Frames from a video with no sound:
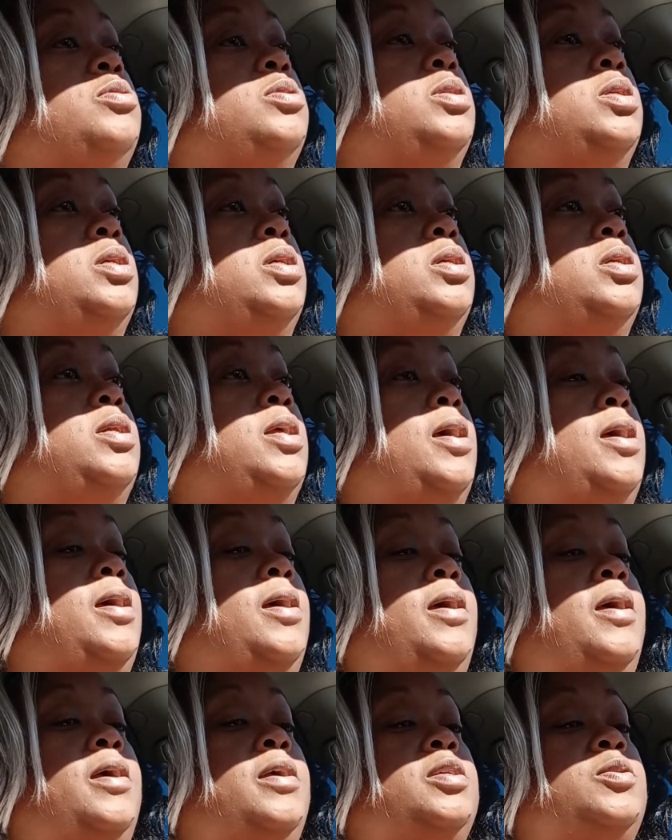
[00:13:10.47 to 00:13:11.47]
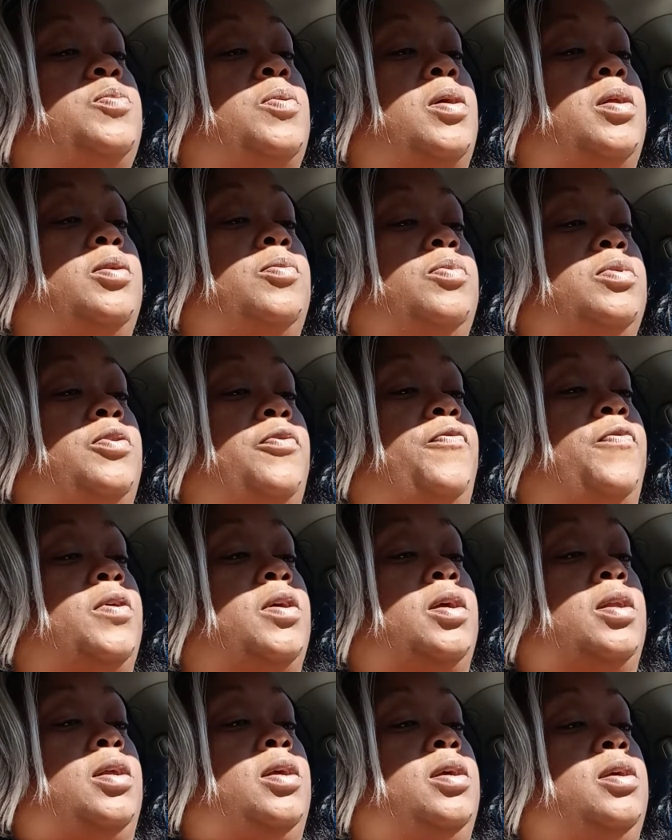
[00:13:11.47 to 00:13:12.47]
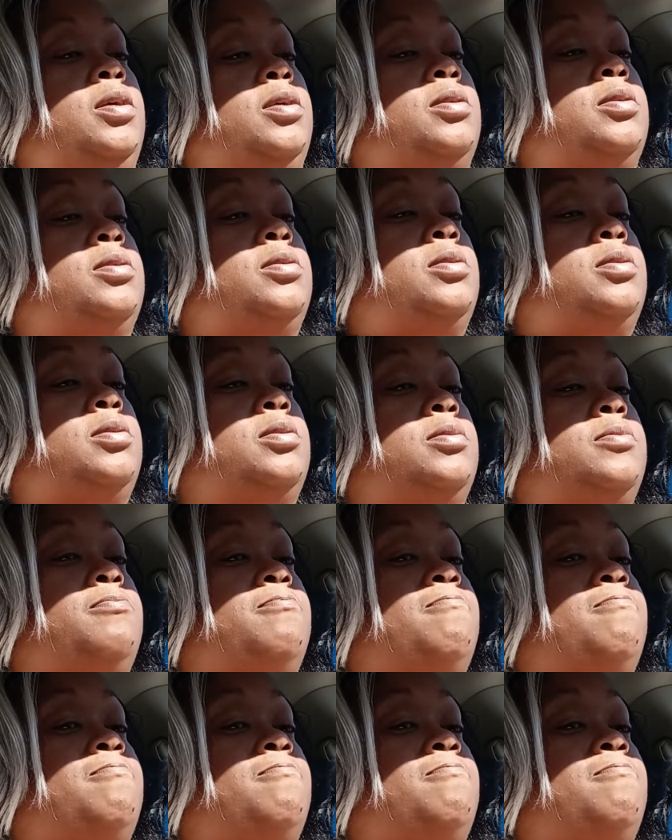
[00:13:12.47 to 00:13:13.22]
shit. That's probably what the fuck it is.